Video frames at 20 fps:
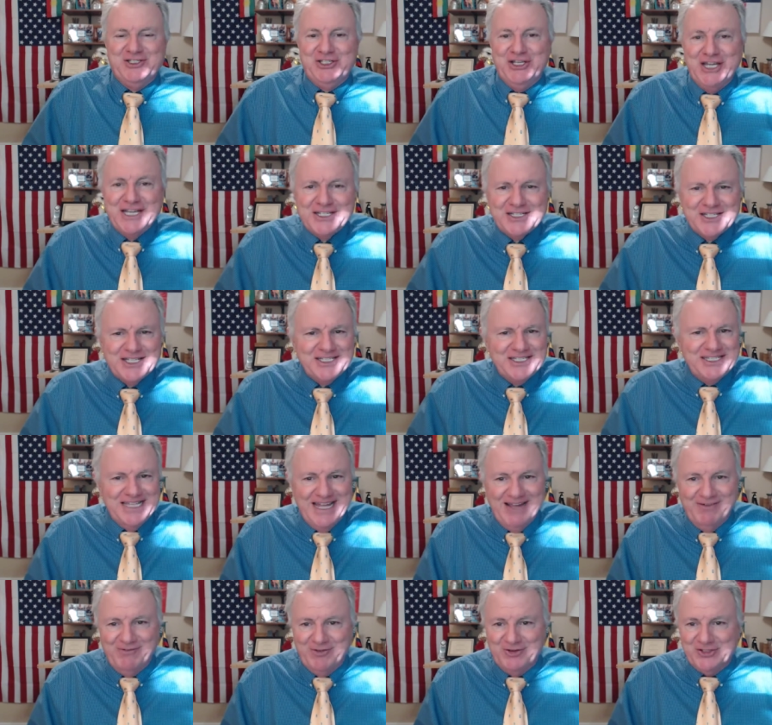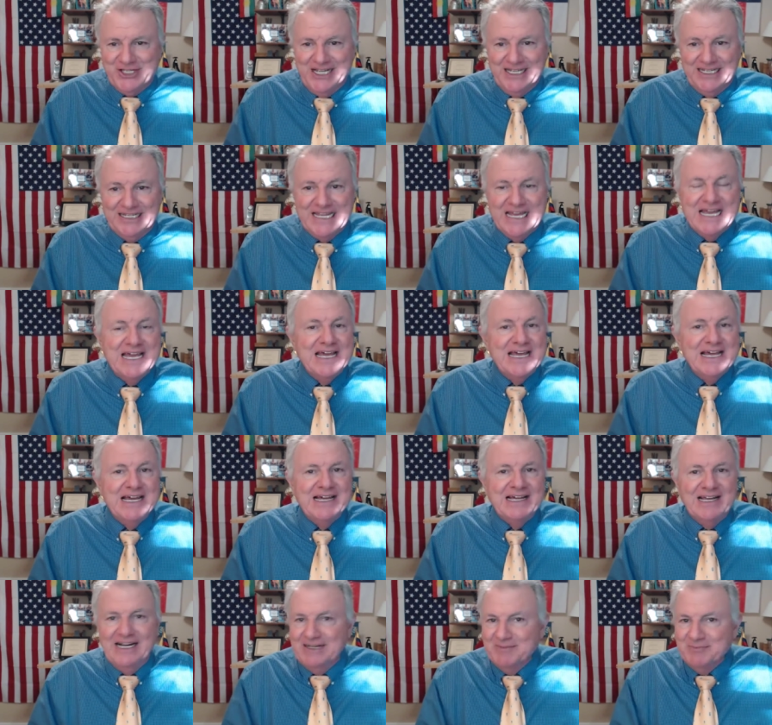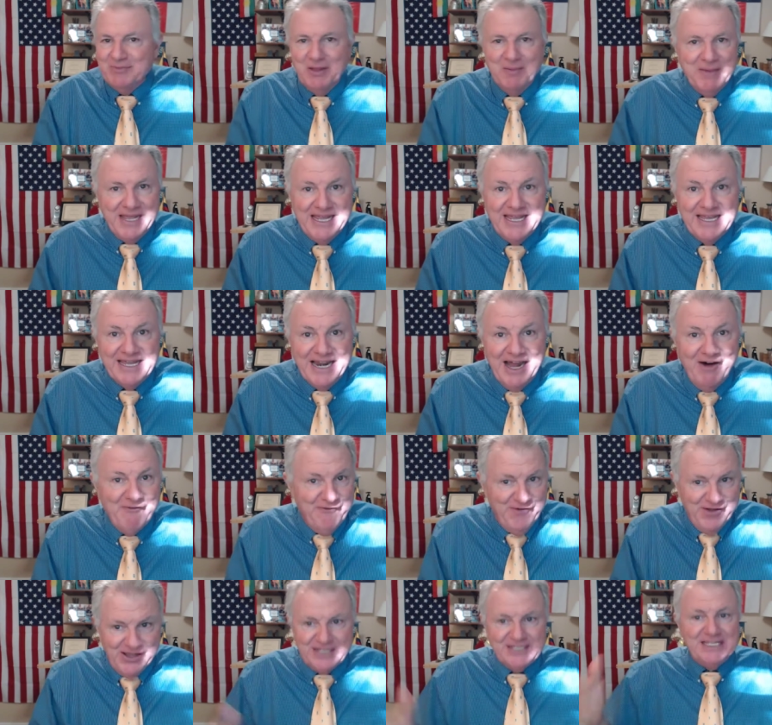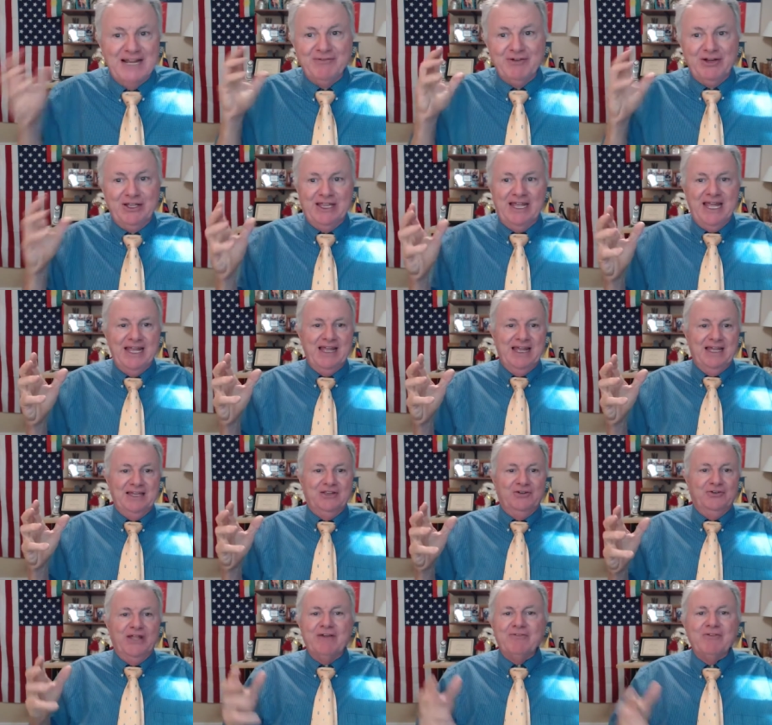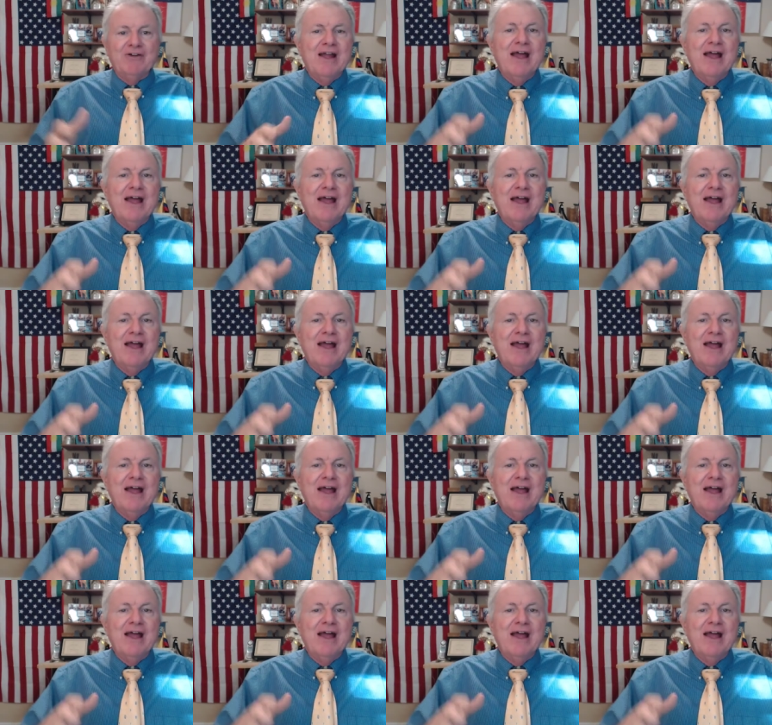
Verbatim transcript: Jesus never said, Come to me and I'll fix everything and you'll never